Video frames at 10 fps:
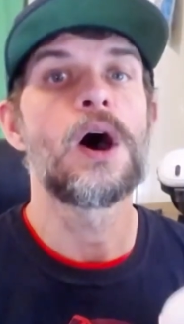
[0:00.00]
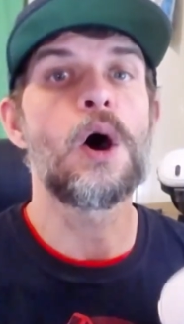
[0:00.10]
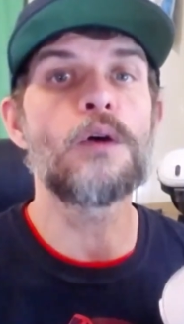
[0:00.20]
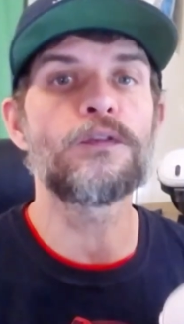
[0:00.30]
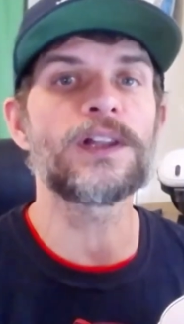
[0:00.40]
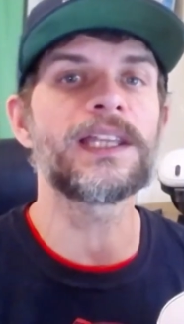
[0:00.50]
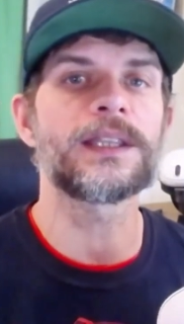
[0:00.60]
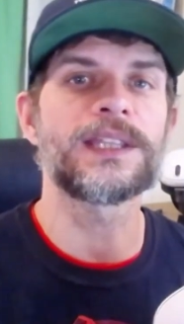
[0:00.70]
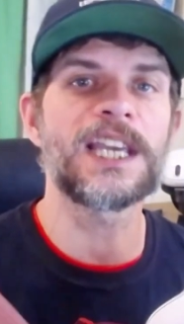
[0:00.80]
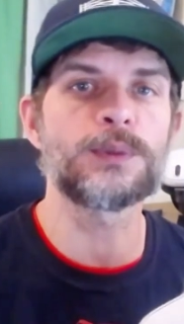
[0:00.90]
Hopefully the
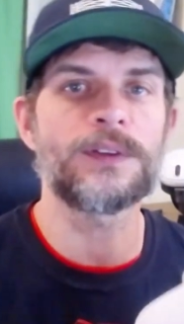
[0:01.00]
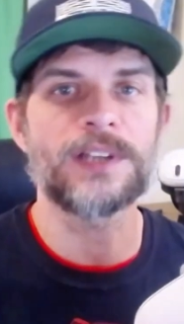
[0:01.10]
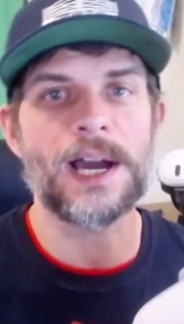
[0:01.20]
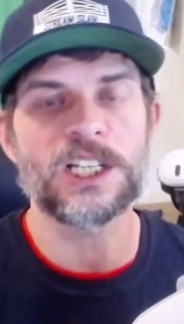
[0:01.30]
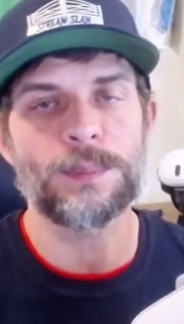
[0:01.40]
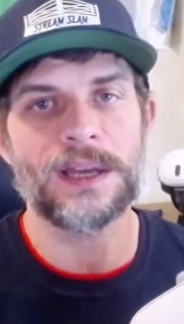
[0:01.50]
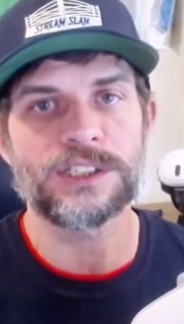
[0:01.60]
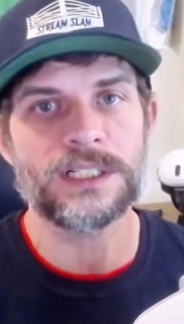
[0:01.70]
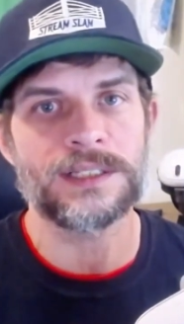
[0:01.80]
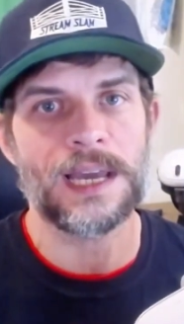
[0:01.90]
things we've talked about
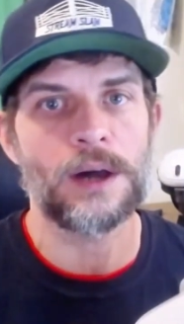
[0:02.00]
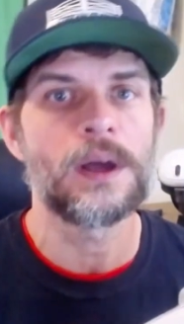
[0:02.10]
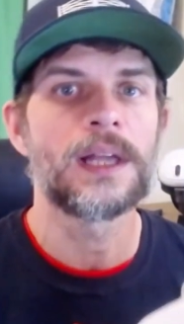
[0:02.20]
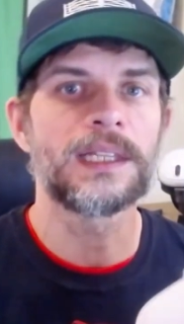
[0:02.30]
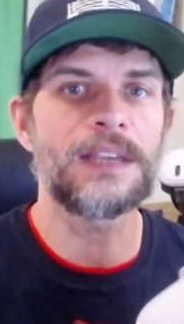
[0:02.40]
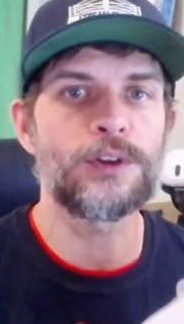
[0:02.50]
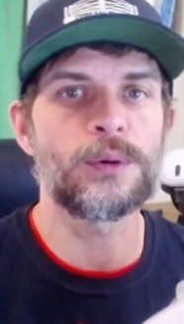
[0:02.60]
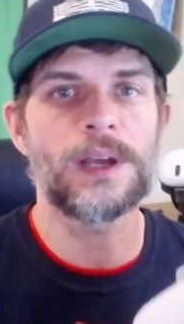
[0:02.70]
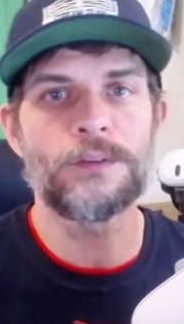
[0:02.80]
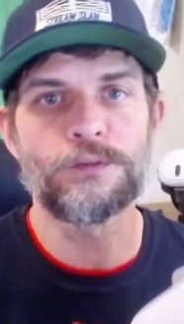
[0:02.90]
just now leave
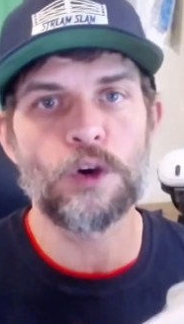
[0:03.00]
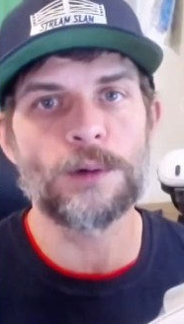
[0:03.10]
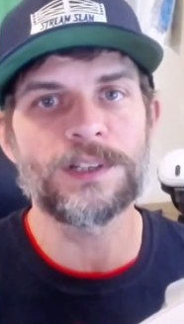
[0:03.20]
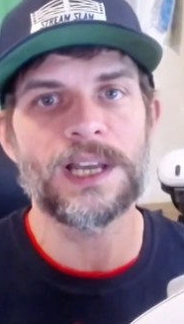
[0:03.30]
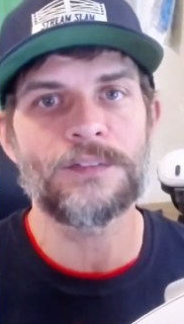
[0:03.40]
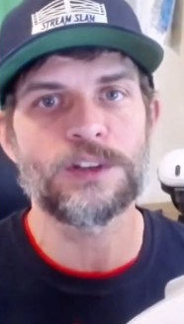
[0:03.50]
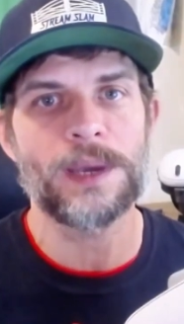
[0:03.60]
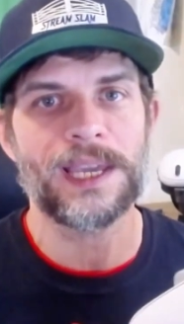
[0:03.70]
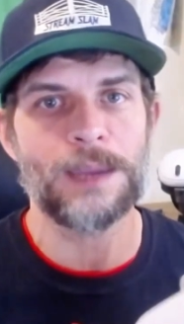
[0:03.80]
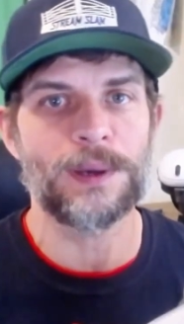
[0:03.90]
you informed enough to
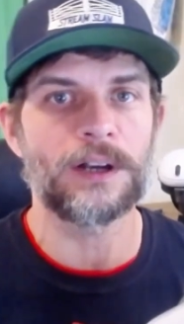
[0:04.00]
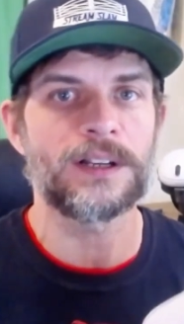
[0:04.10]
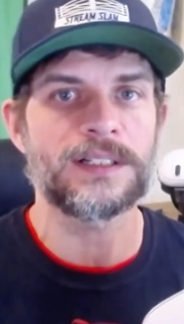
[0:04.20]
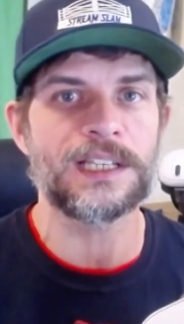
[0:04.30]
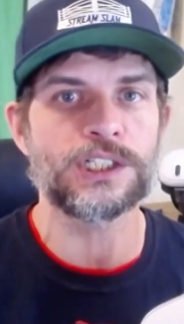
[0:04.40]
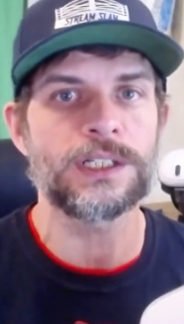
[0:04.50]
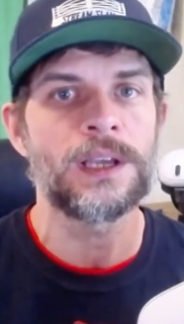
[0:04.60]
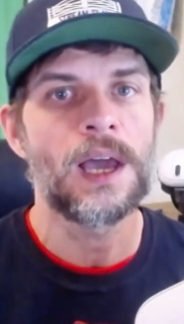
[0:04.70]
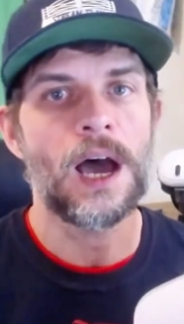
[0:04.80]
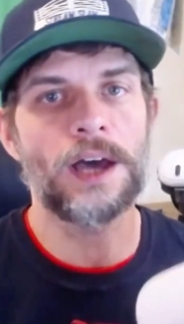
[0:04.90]
make a better decision
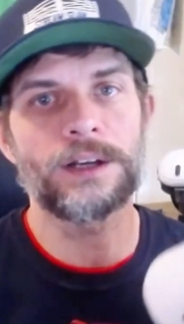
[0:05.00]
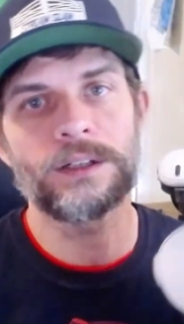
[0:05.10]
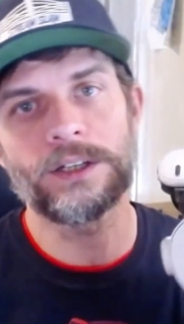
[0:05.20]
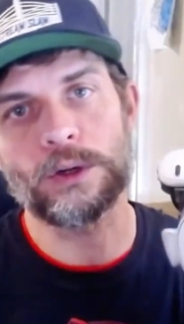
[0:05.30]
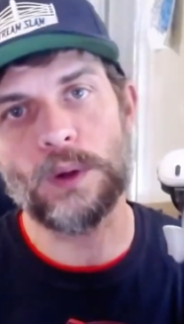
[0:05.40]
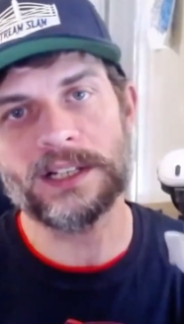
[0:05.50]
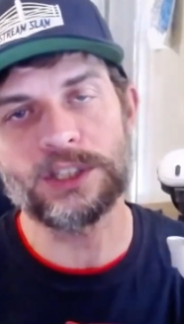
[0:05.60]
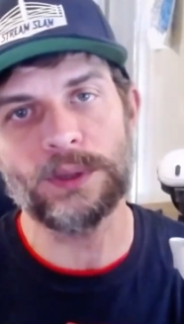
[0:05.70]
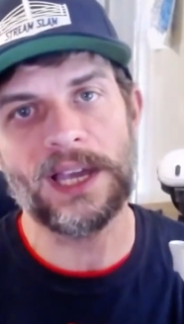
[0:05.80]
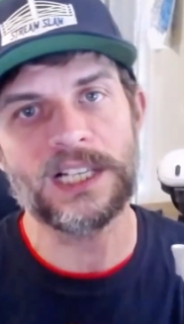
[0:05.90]
on your Quest
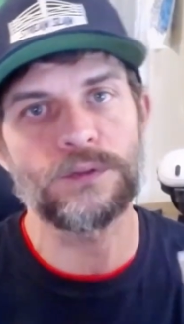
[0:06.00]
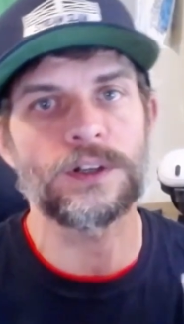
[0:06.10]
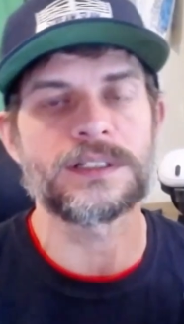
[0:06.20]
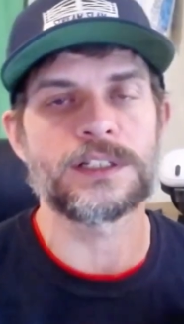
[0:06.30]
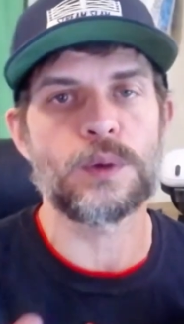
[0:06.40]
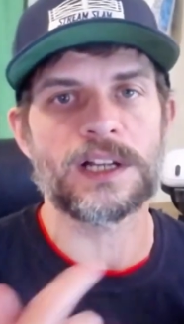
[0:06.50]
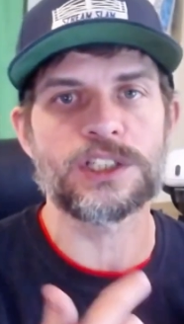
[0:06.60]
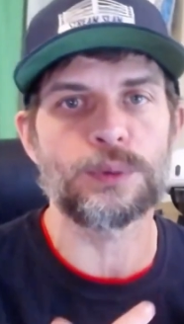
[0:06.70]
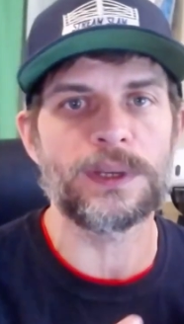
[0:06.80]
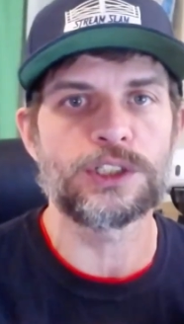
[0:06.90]
3S versus Quest
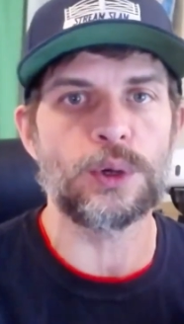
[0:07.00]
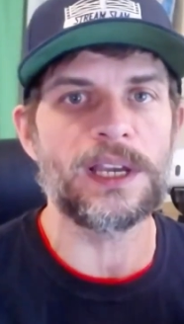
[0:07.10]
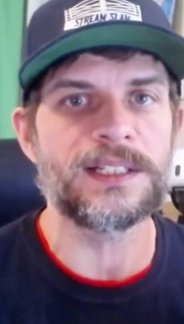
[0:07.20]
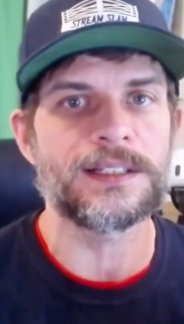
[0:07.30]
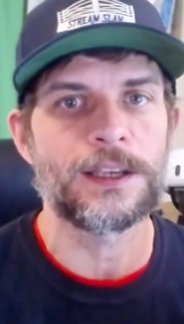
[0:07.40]
3 choice.